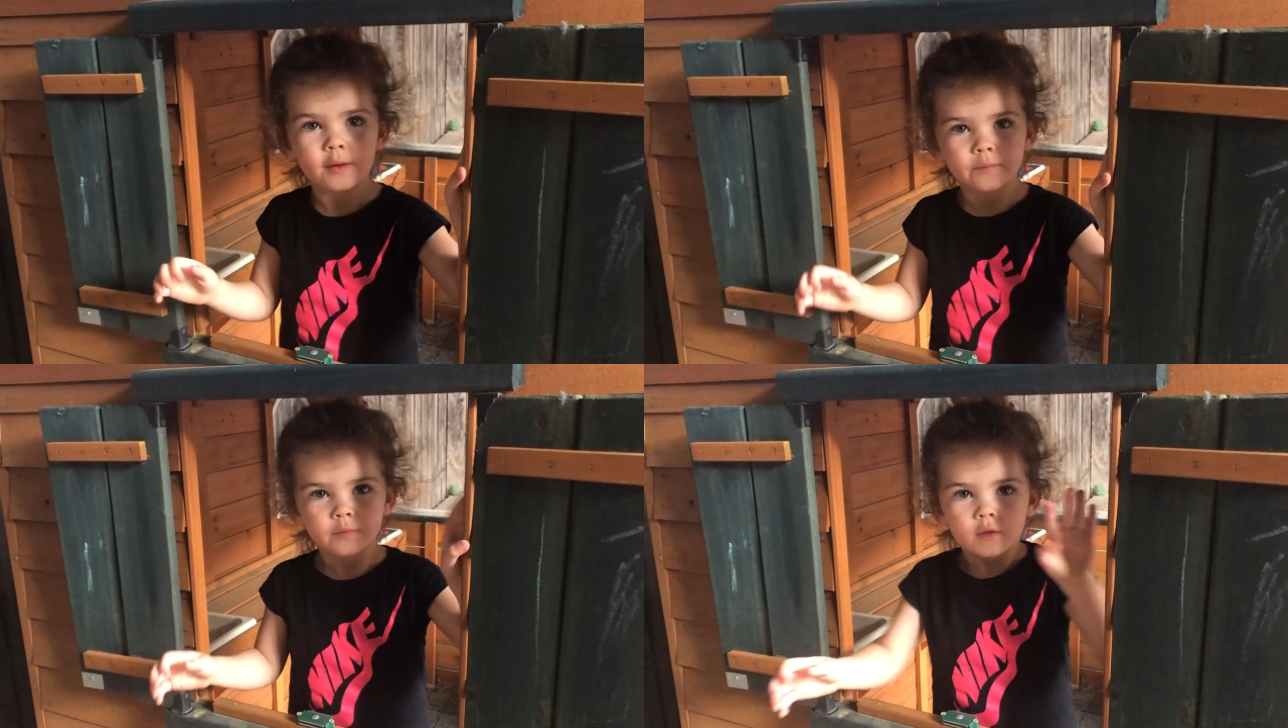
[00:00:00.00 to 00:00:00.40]
Oh,
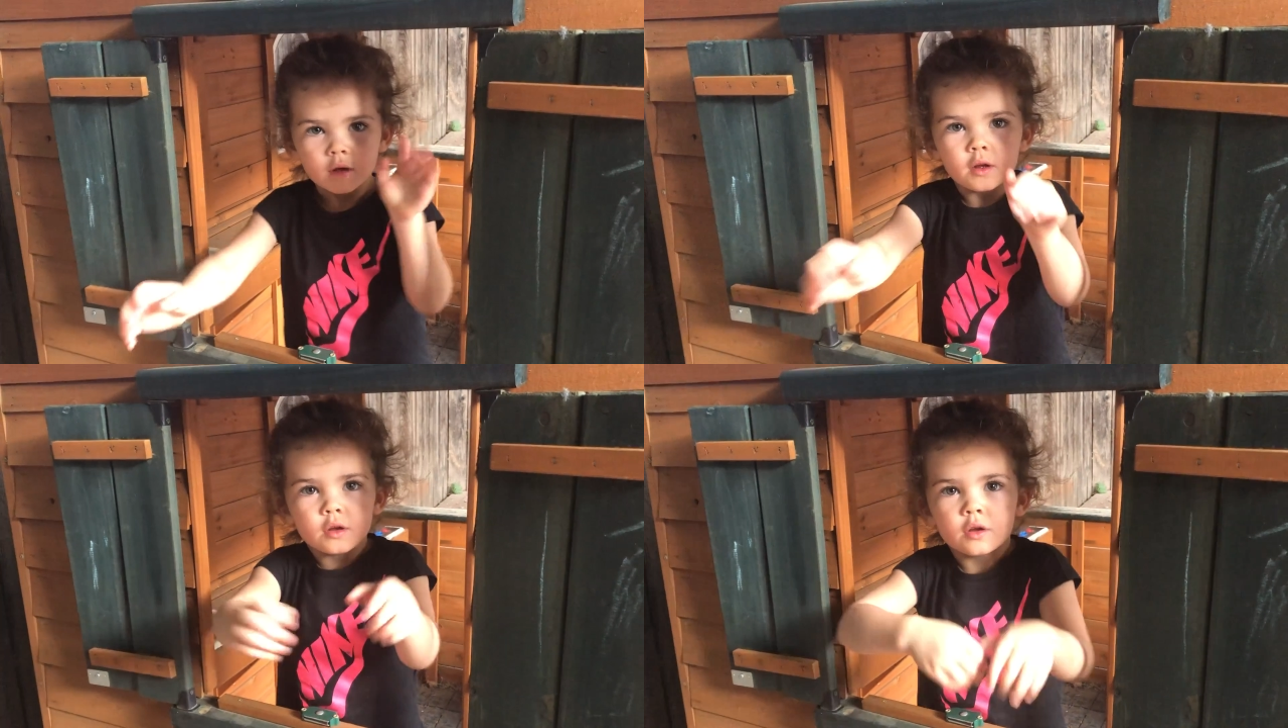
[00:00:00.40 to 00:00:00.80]

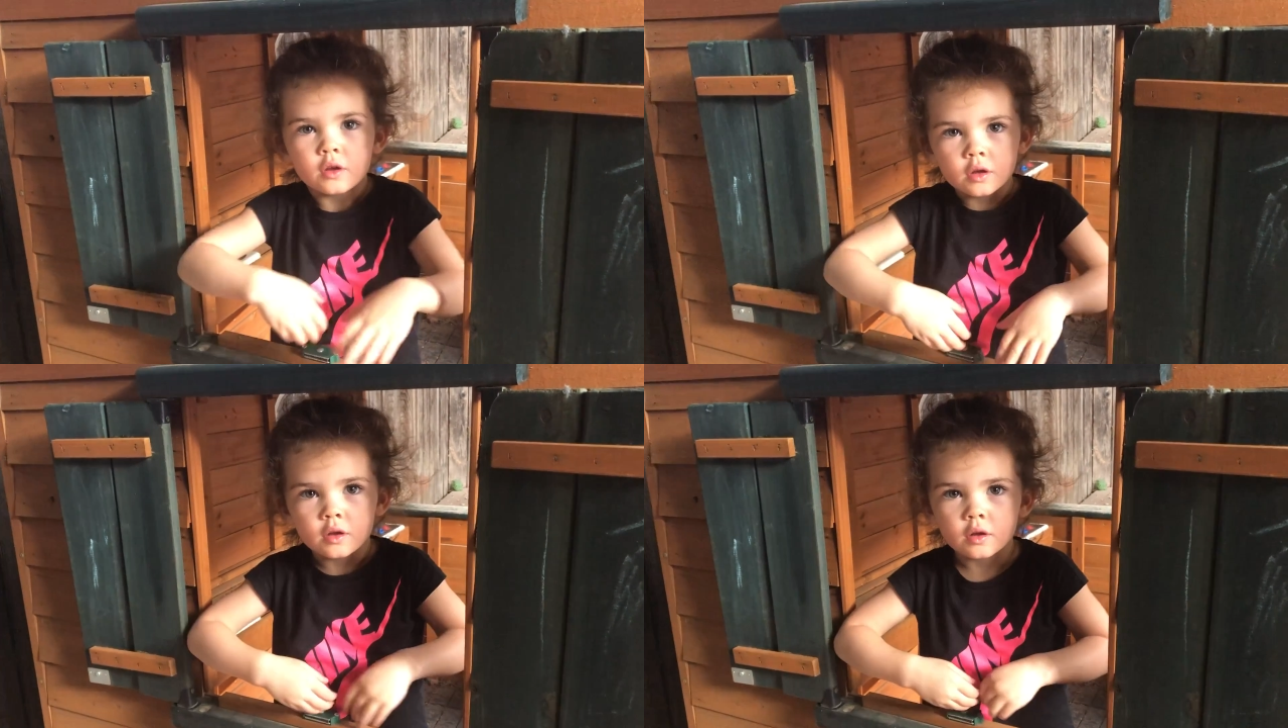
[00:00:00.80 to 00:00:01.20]
but I
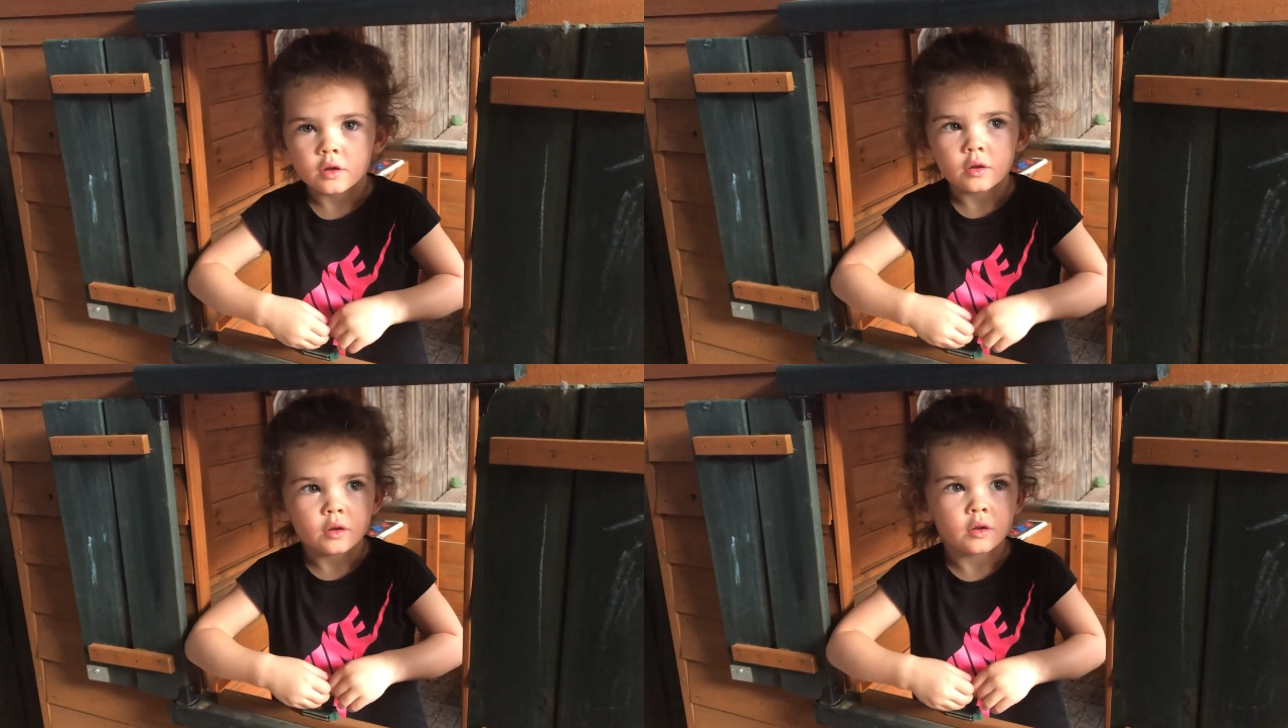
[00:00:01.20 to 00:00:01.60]
don't know what
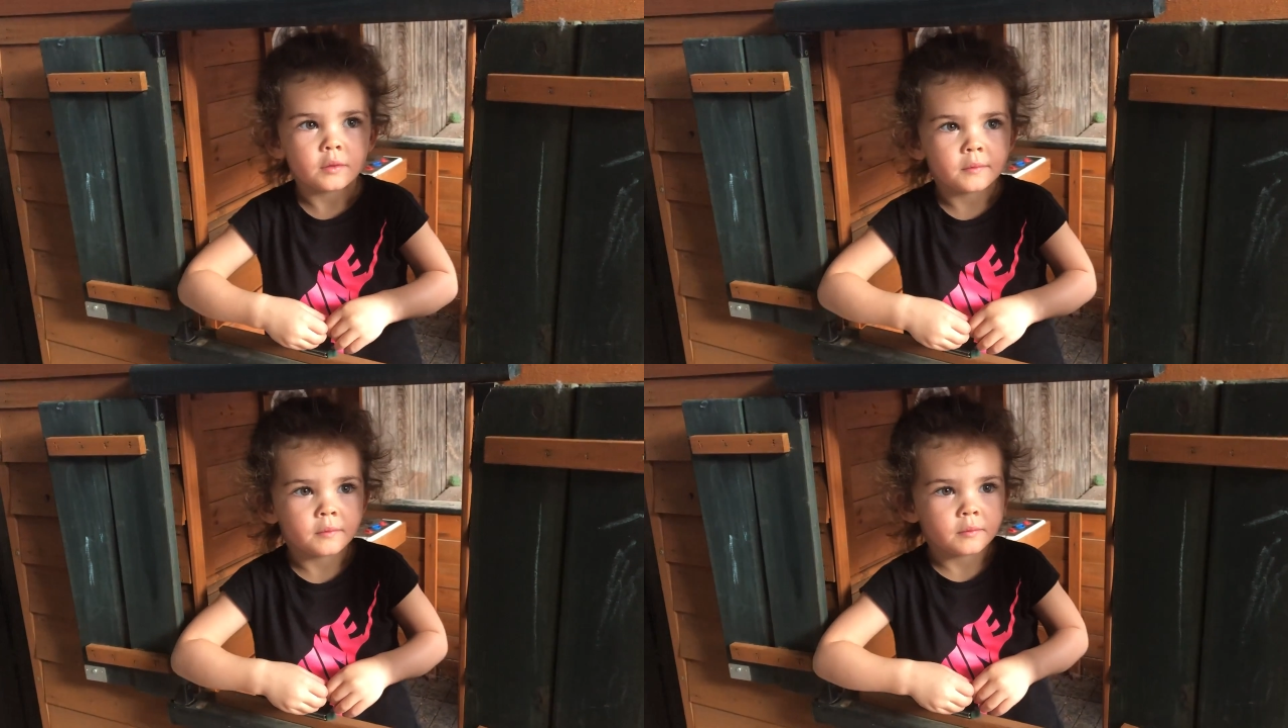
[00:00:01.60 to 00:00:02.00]
flavor I'm
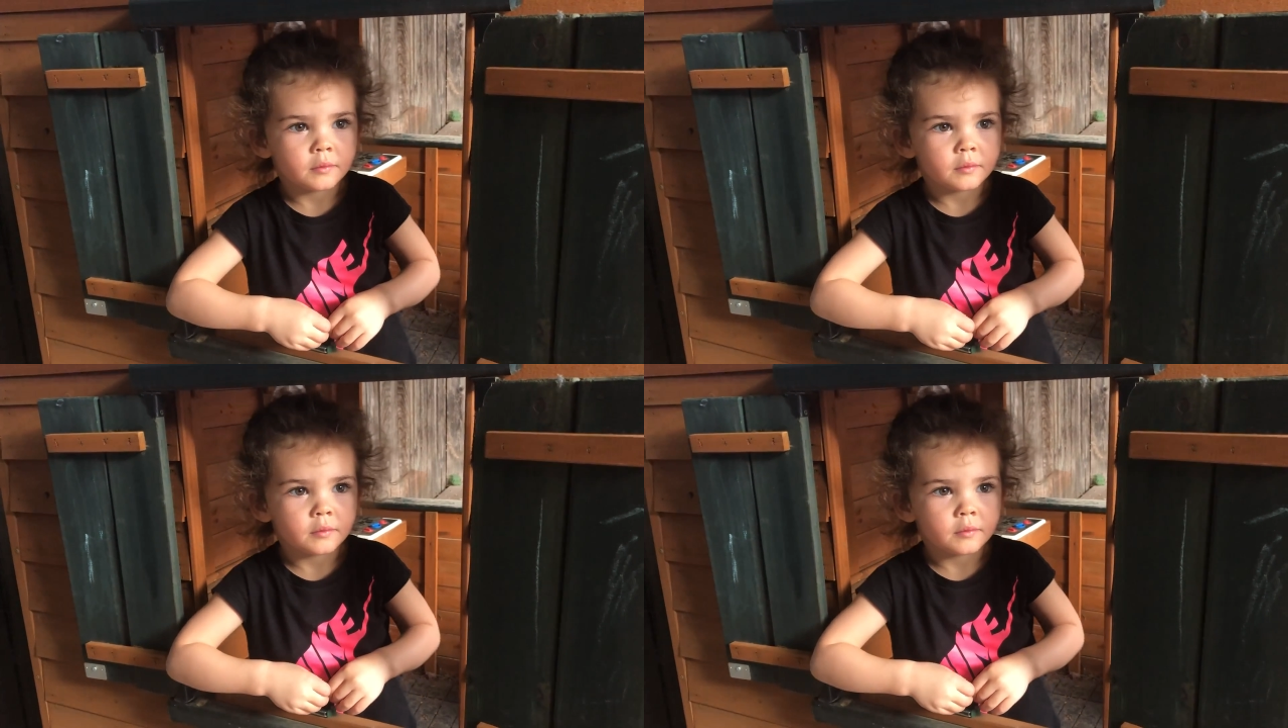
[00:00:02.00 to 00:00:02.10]
getting.